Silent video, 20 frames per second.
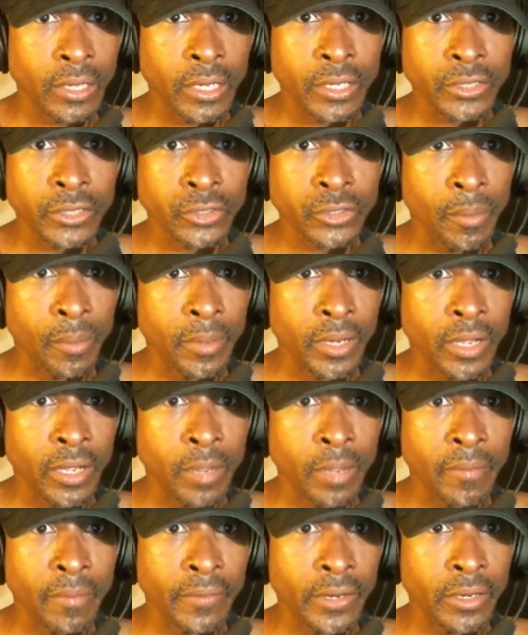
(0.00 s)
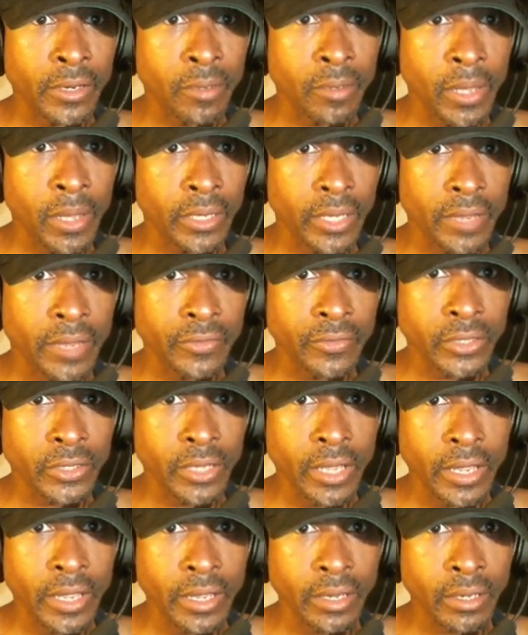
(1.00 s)
So I'm going to come over here to my left
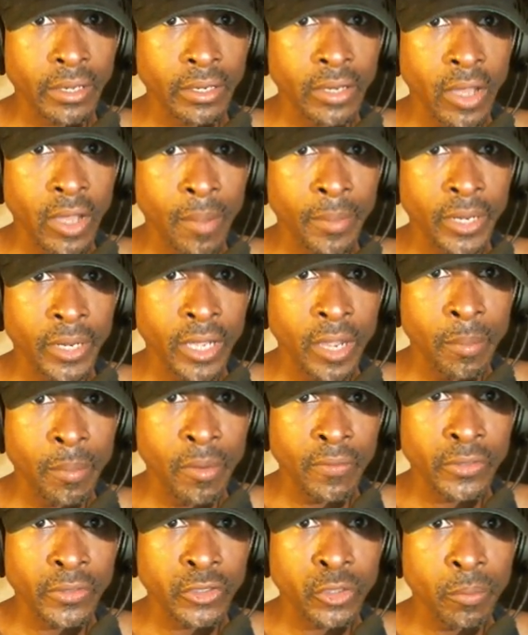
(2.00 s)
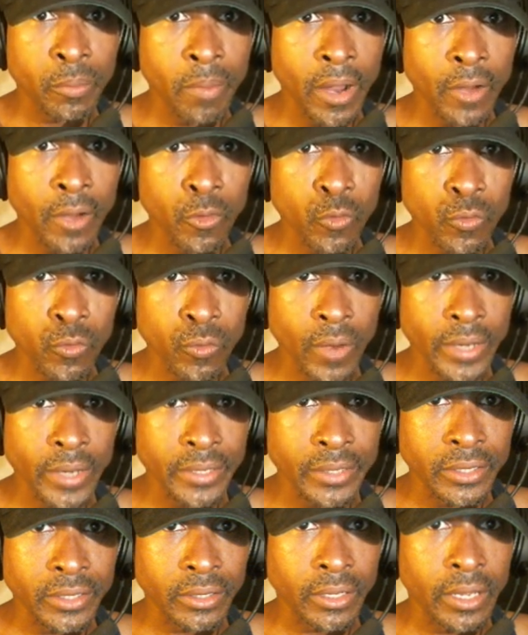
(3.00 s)
delay. Now I'm going to come over to my right
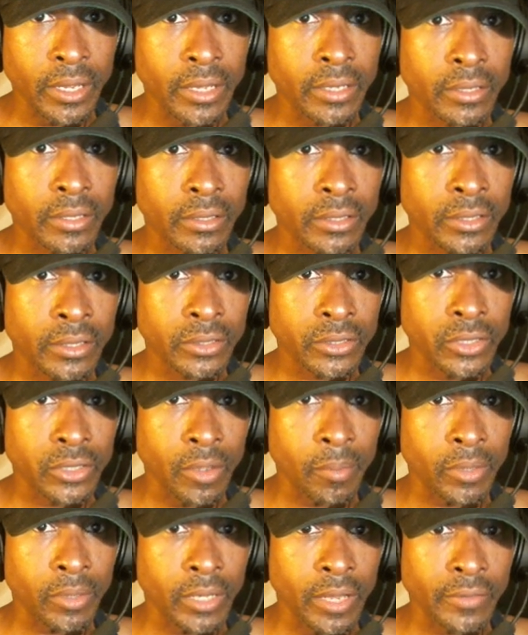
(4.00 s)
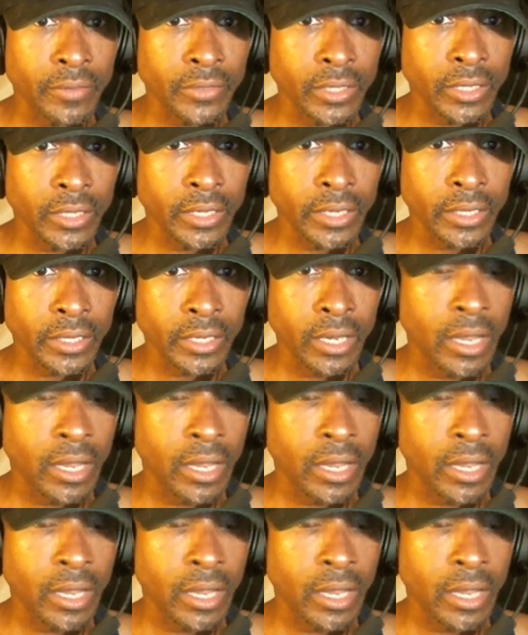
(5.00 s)
delay, double left click.